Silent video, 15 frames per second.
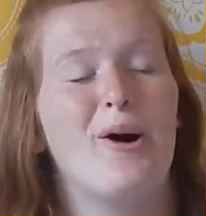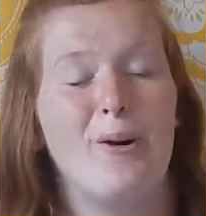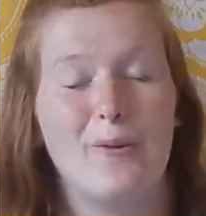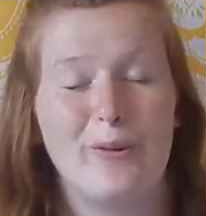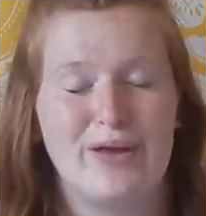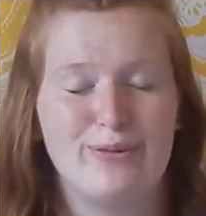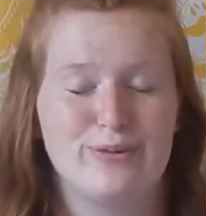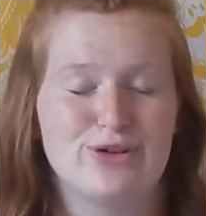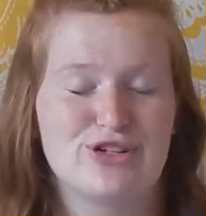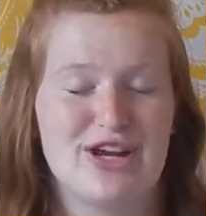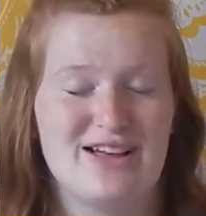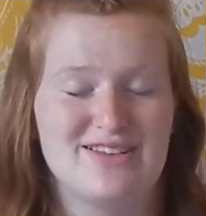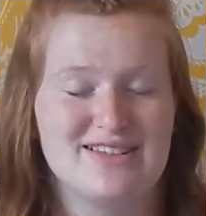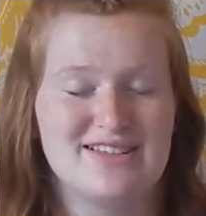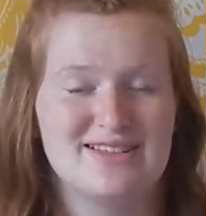We
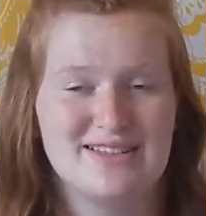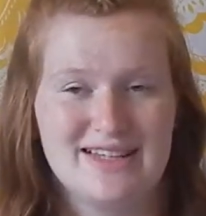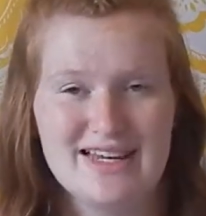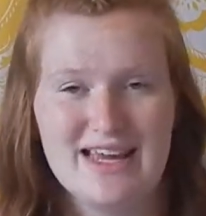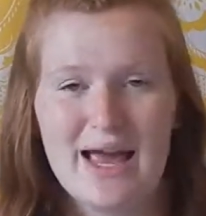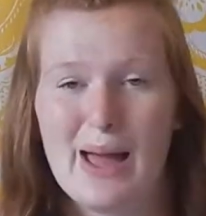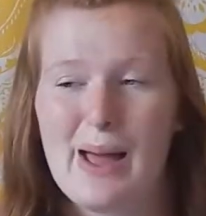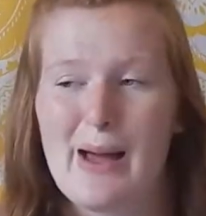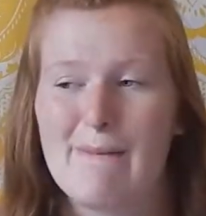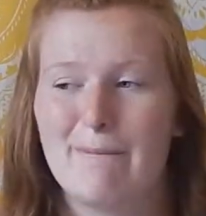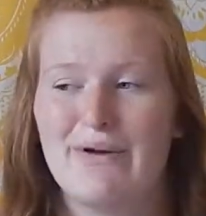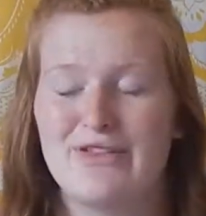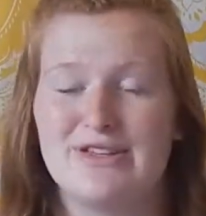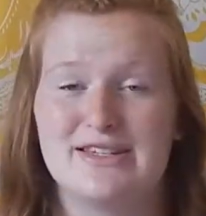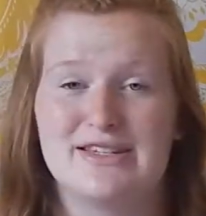shall see.
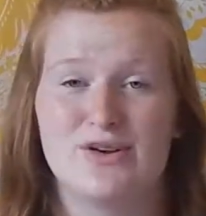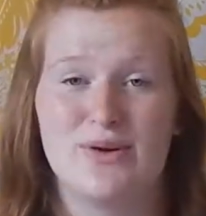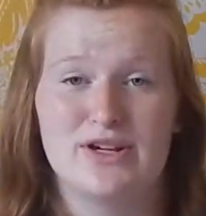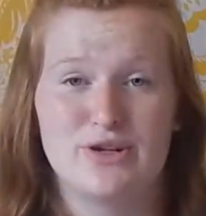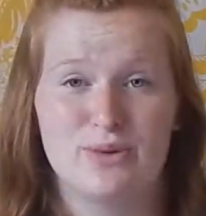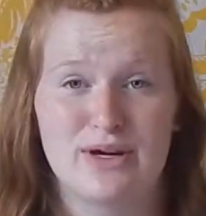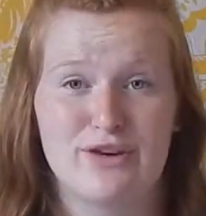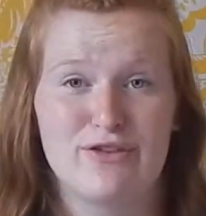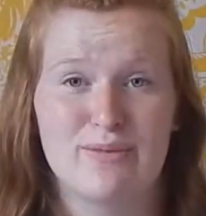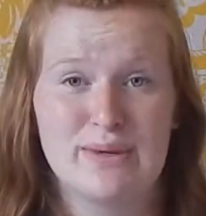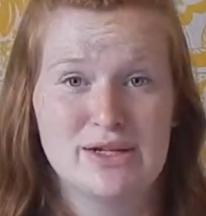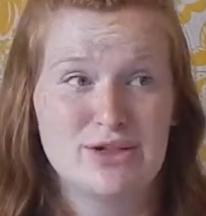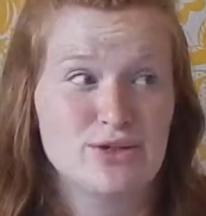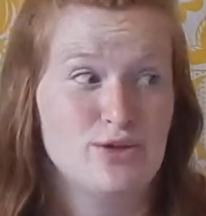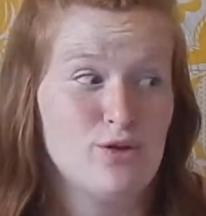But this is going to work for
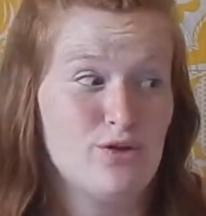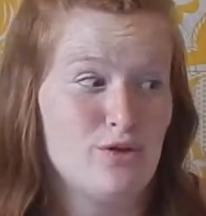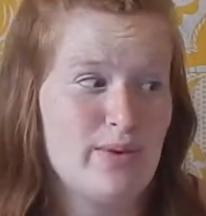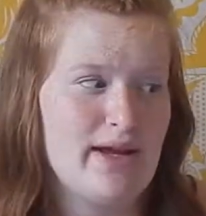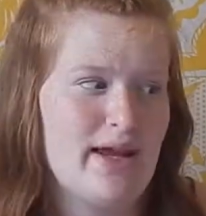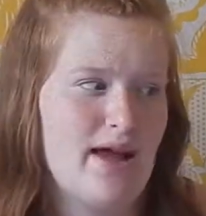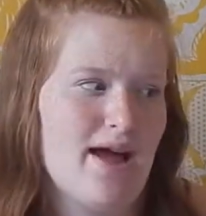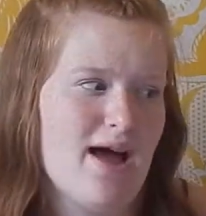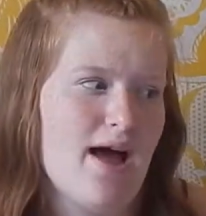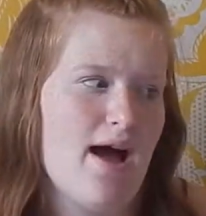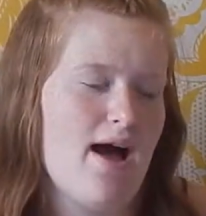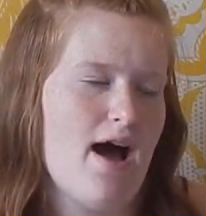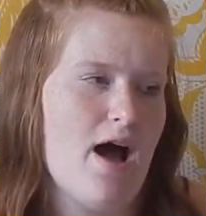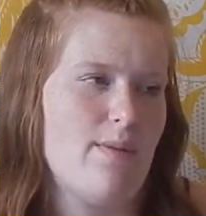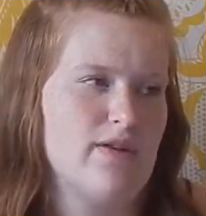middle school for me.
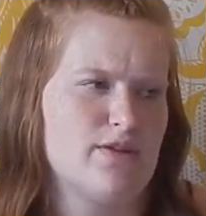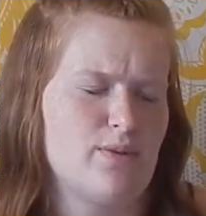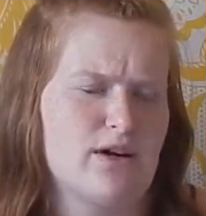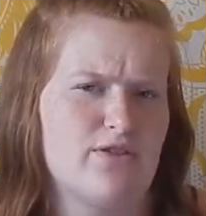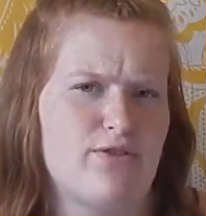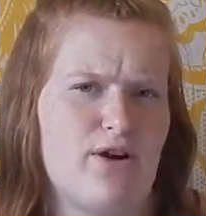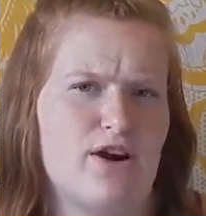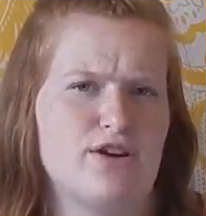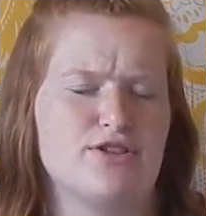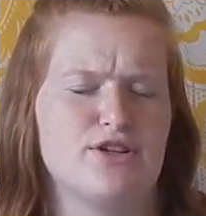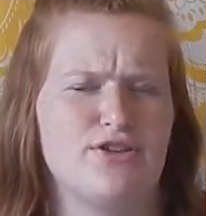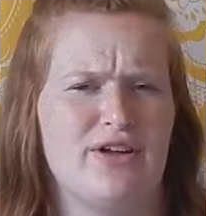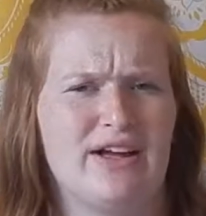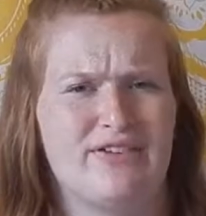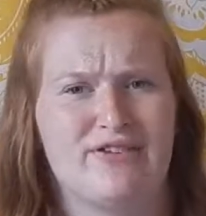It's worked far. So
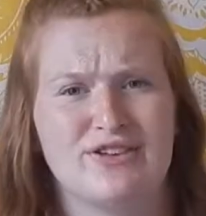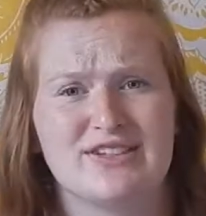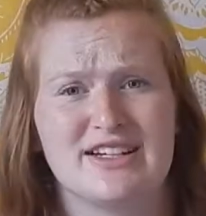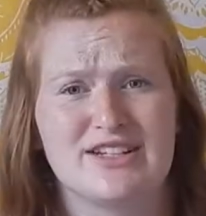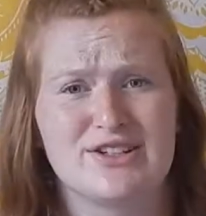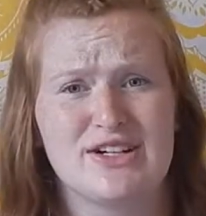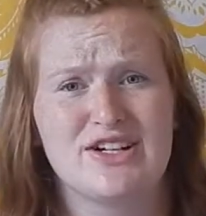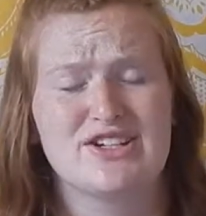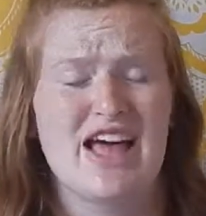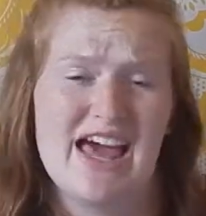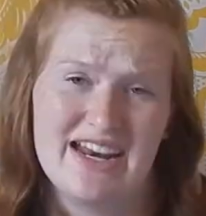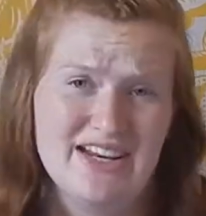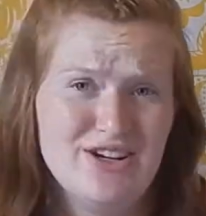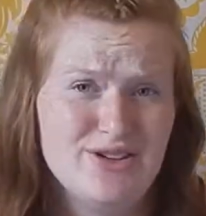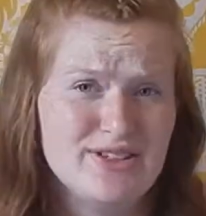like for 6th graders,
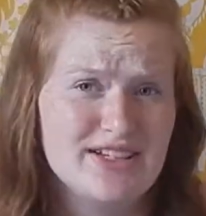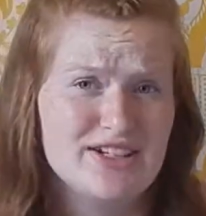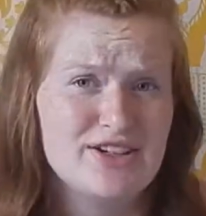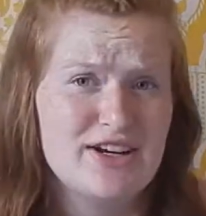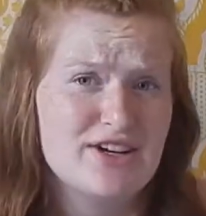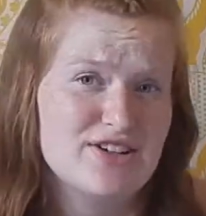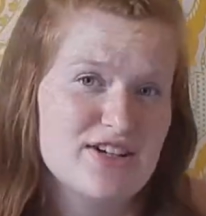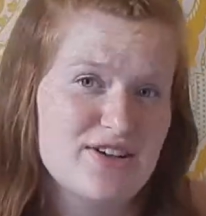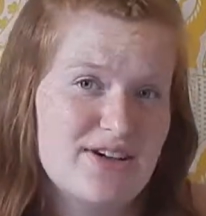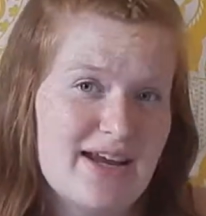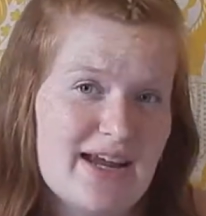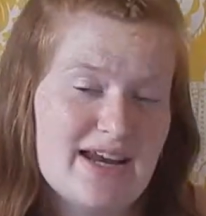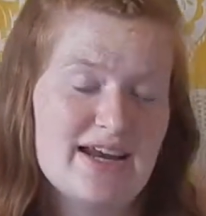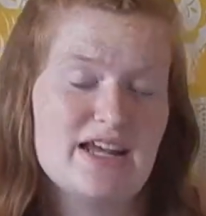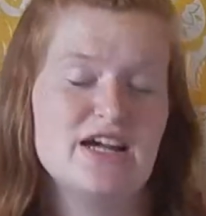any new 6th graders going
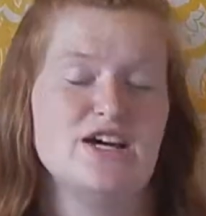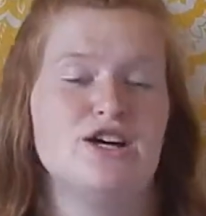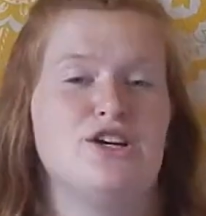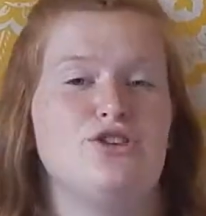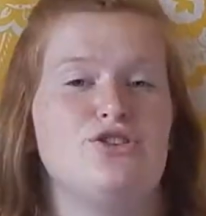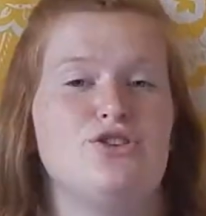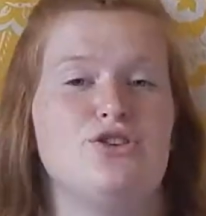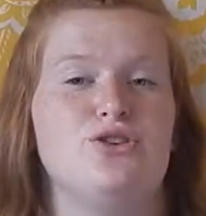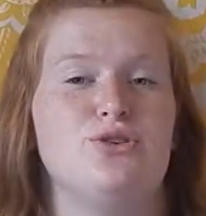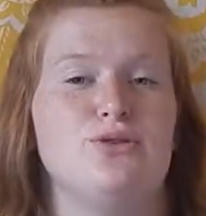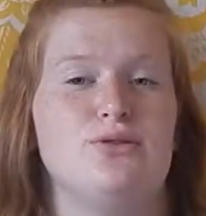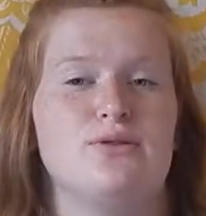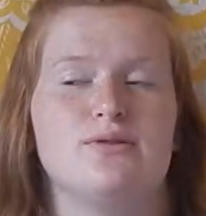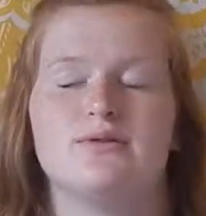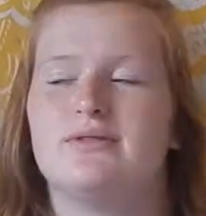
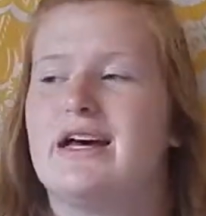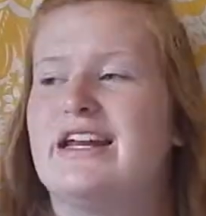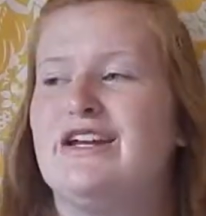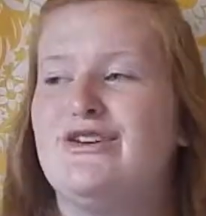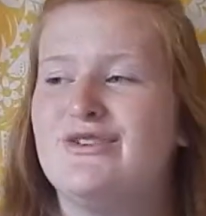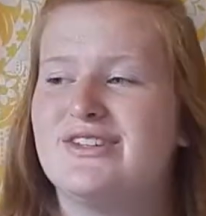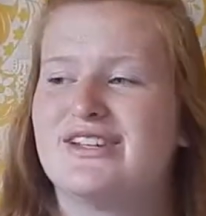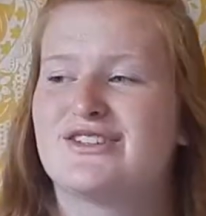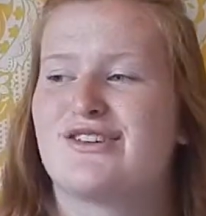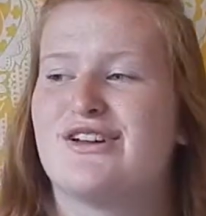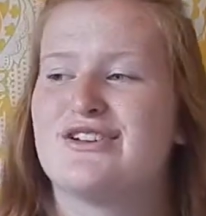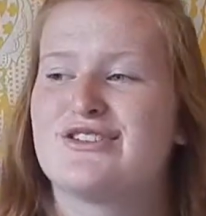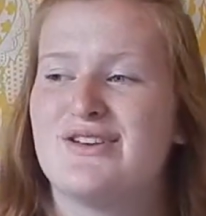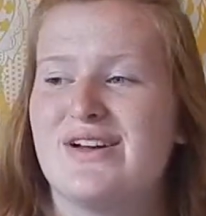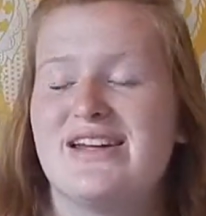into
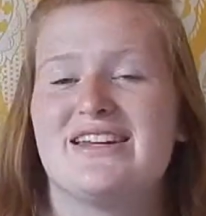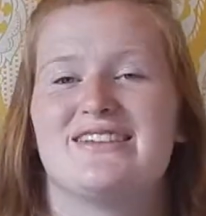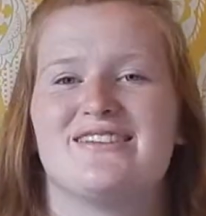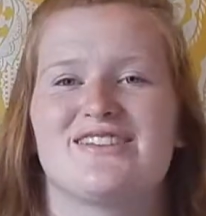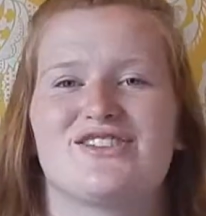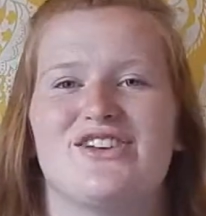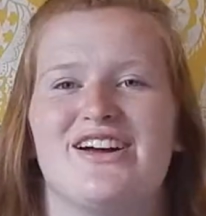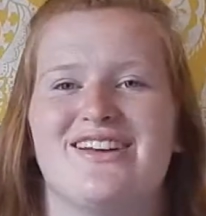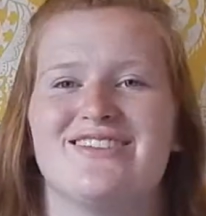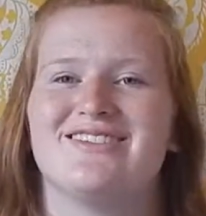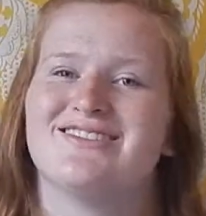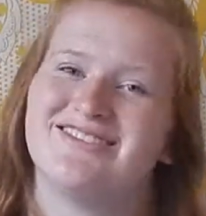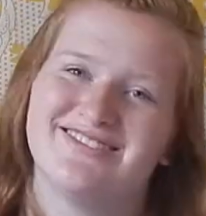6th grade,